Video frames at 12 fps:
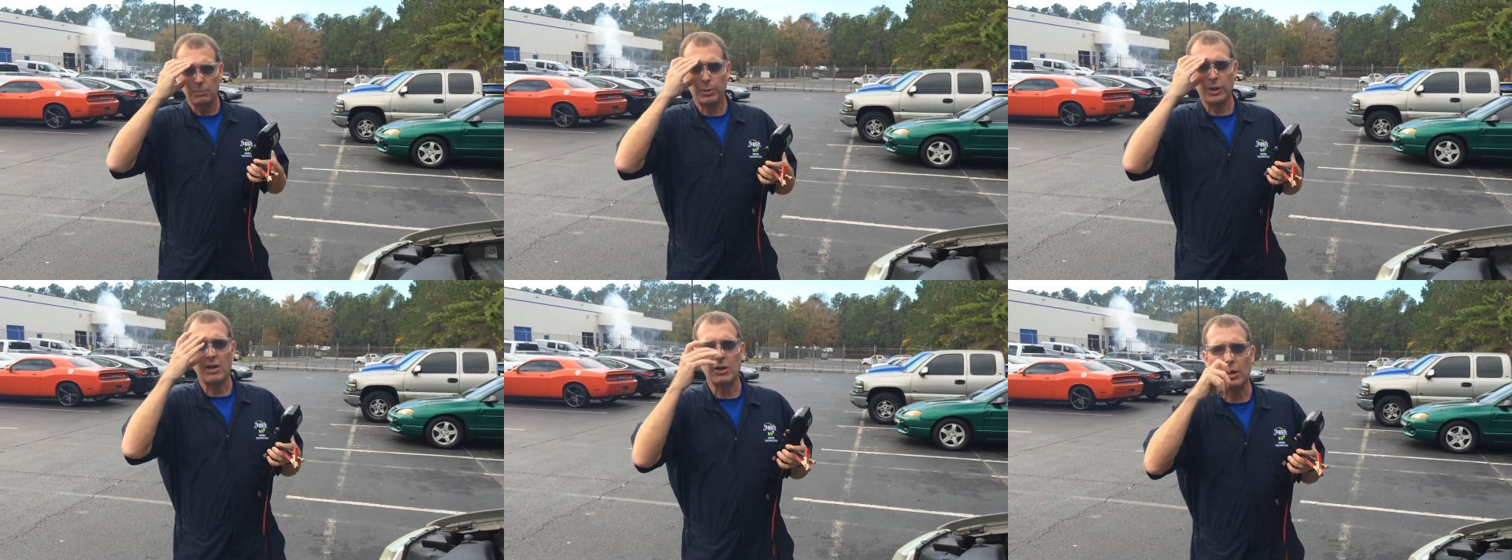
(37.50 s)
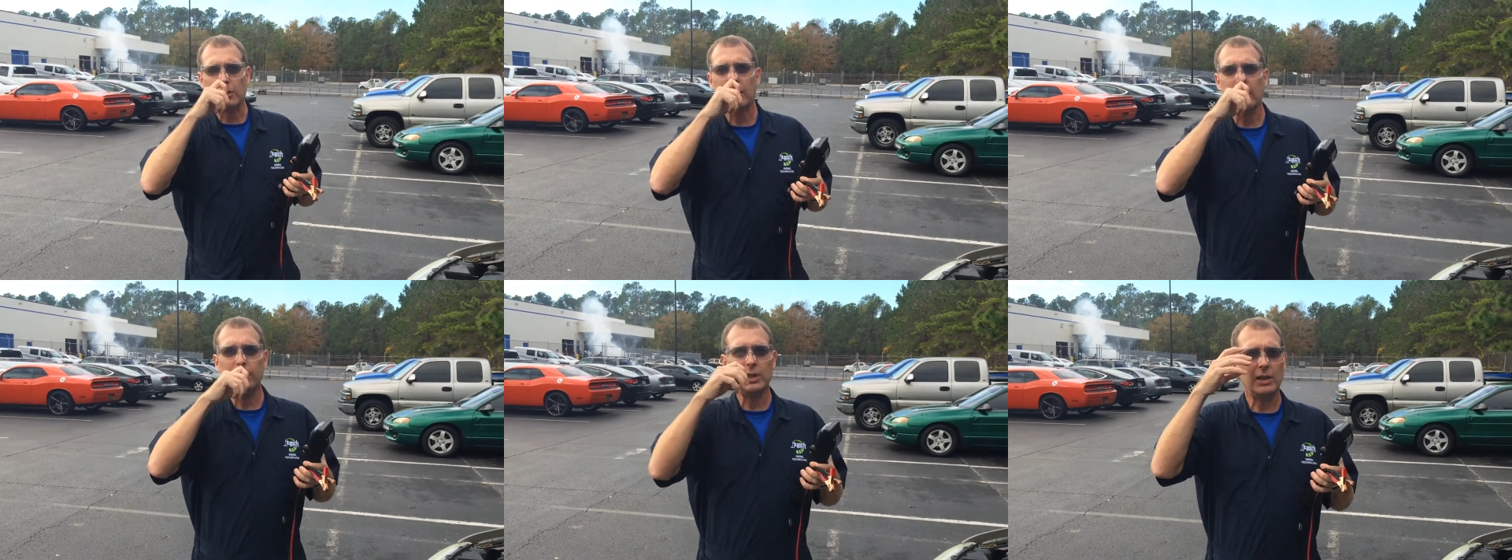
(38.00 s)
Put on our
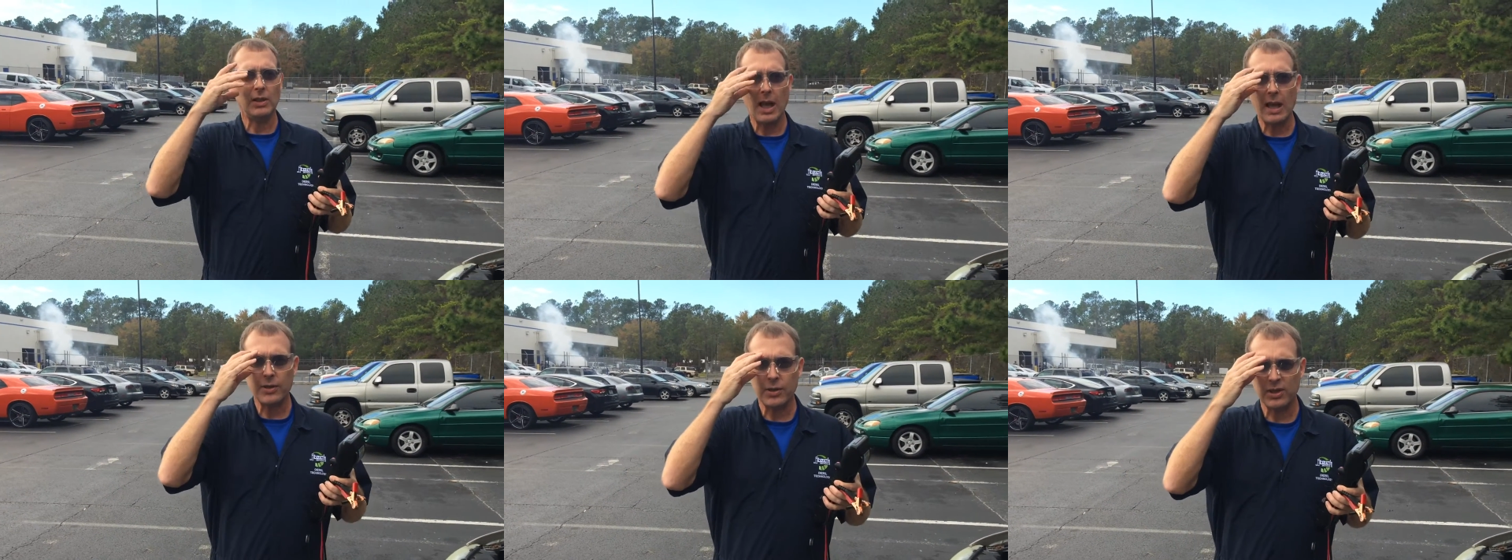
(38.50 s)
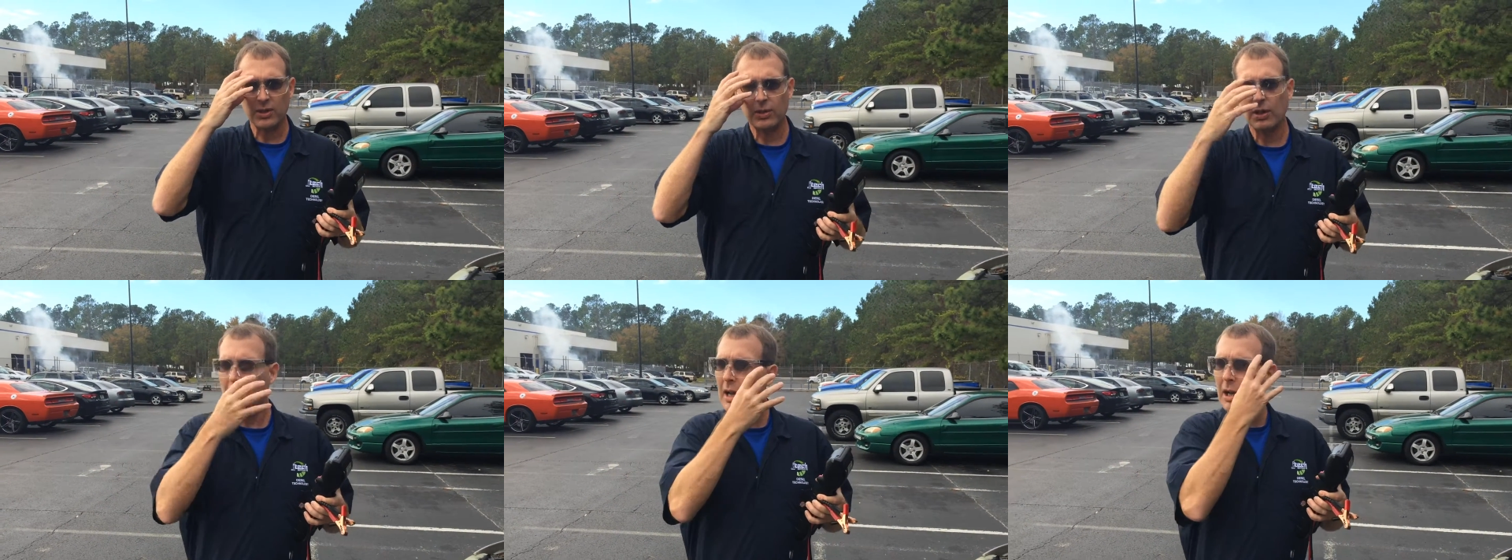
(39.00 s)
safety glasses.
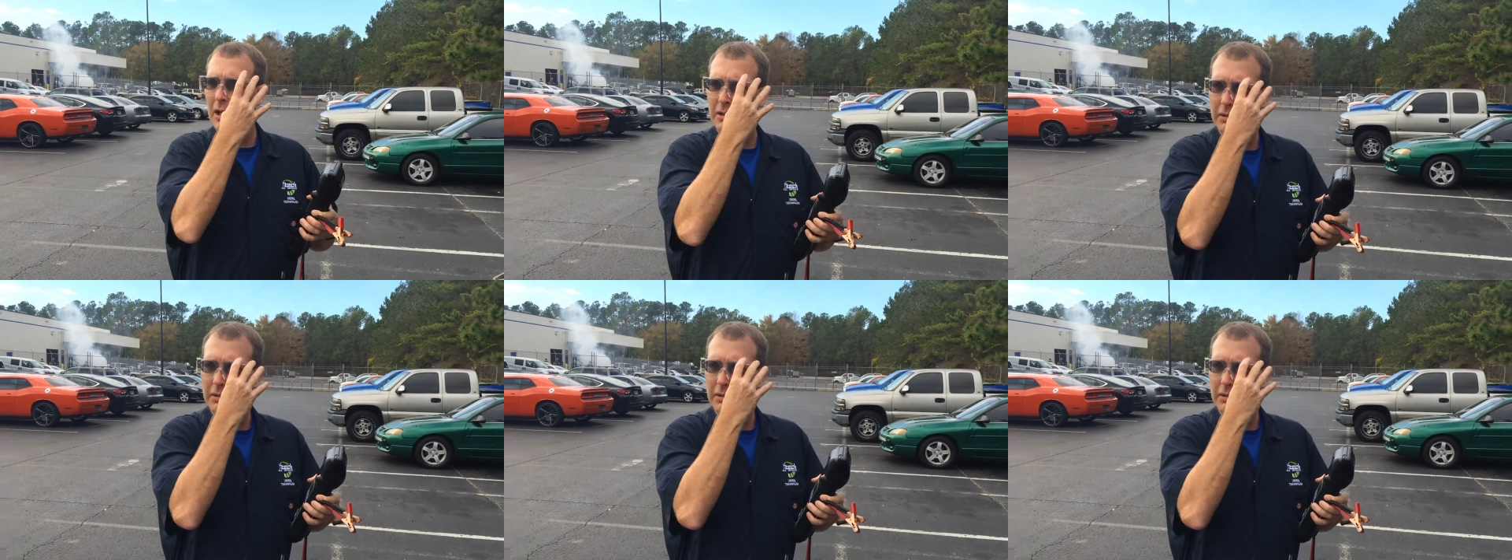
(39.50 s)
Uh,